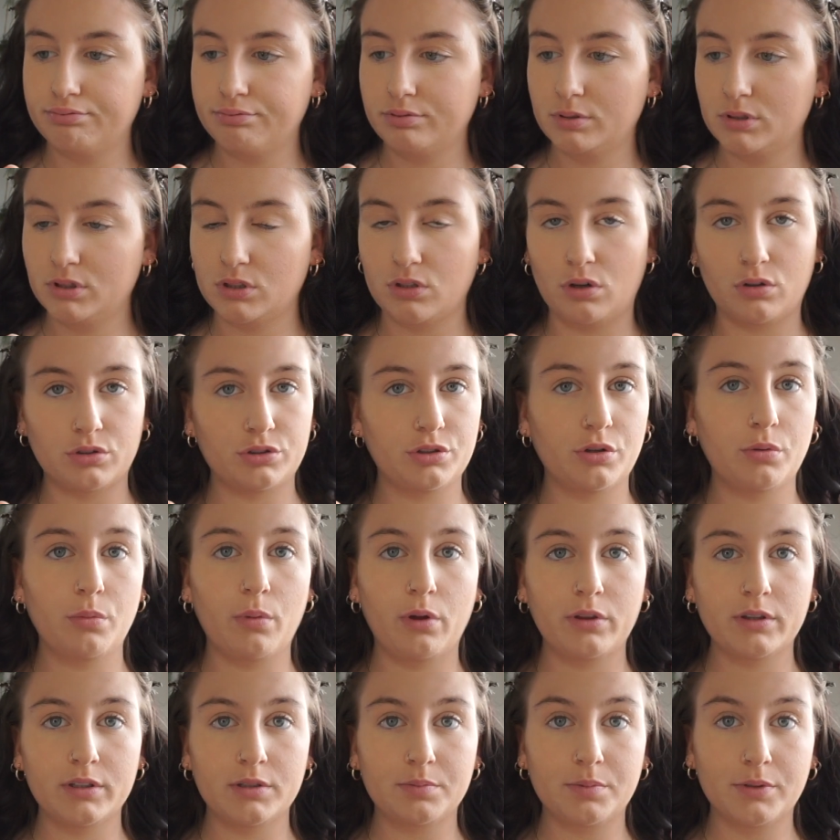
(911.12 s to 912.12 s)
I'm not sure
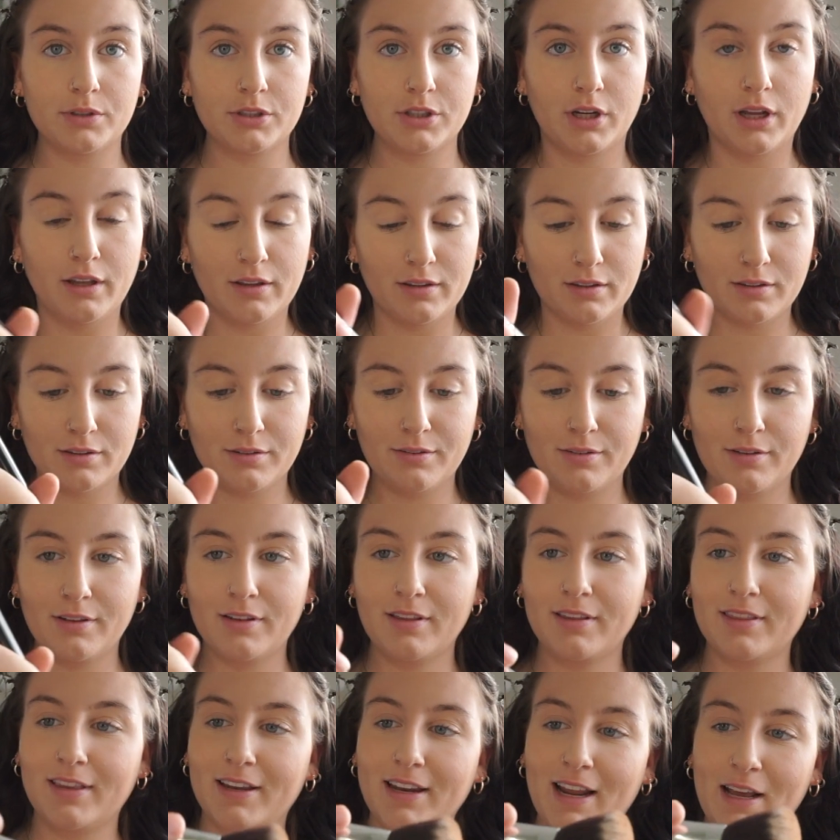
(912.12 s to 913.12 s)
what this brush is.
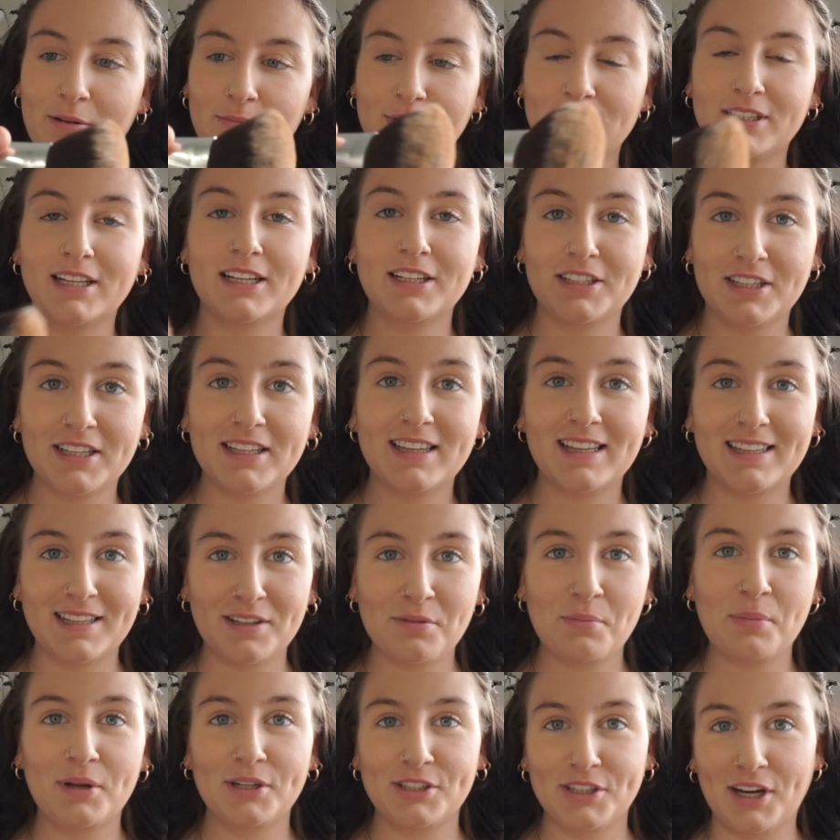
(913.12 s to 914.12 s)
The name, this is how
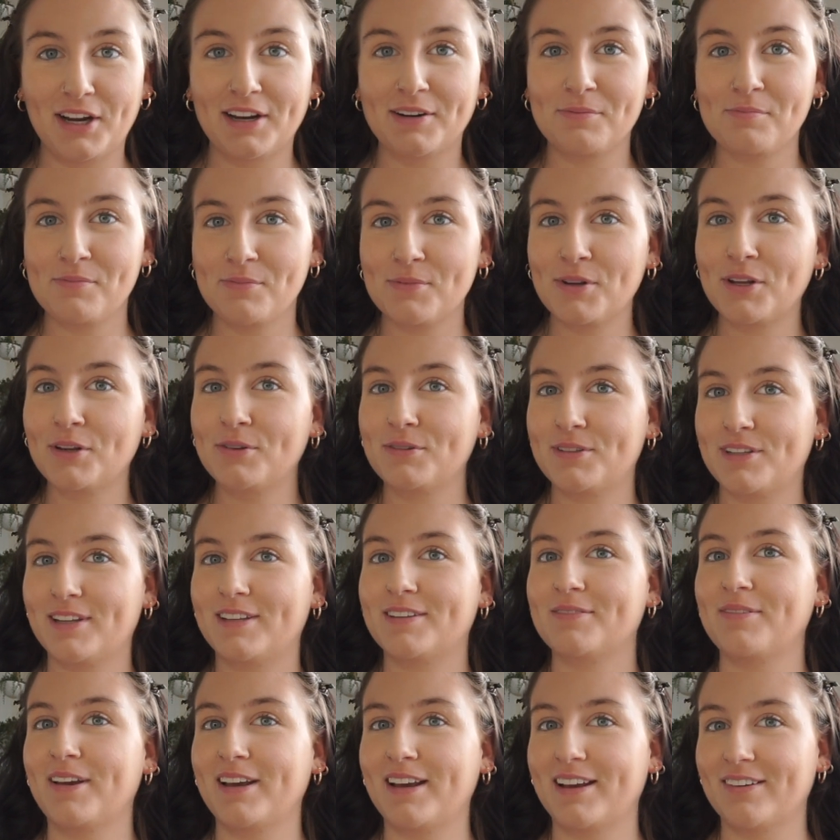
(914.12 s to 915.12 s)
much I use this
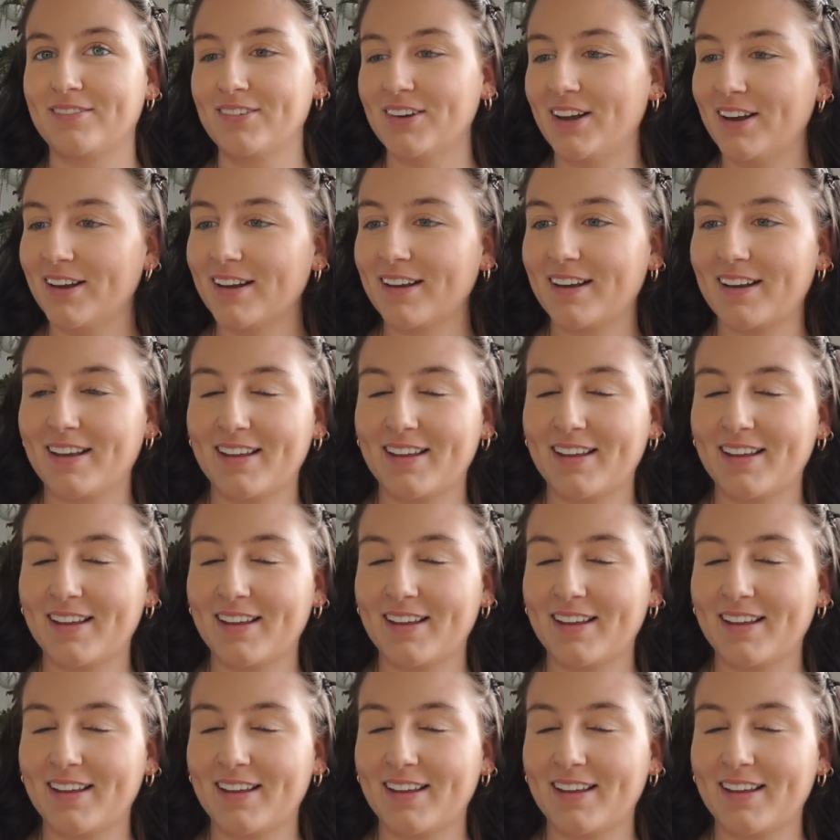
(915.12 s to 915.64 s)
makeup lip.